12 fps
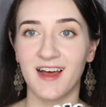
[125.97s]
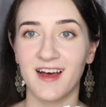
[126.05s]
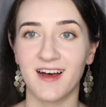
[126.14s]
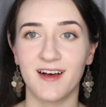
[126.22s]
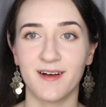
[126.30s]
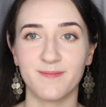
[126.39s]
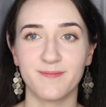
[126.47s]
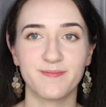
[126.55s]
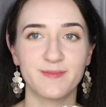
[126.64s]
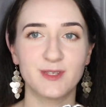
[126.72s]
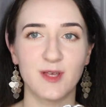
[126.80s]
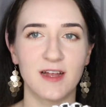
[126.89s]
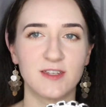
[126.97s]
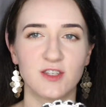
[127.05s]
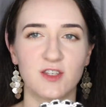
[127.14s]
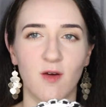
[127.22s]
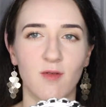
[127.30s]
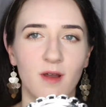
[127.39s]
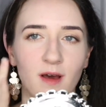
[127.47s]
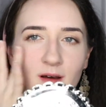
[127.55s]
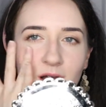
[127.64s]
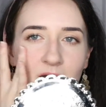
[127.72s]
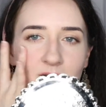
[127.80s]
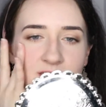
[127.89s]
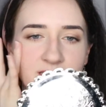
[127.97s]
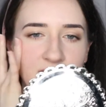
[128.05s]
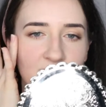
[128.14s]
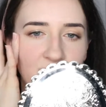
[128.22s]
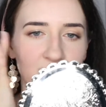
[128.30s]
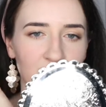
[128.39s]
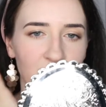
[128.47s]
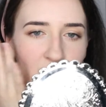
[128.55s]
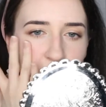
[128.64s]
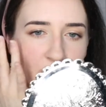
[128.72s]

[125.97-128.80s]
So I just don't know how it's gonna look,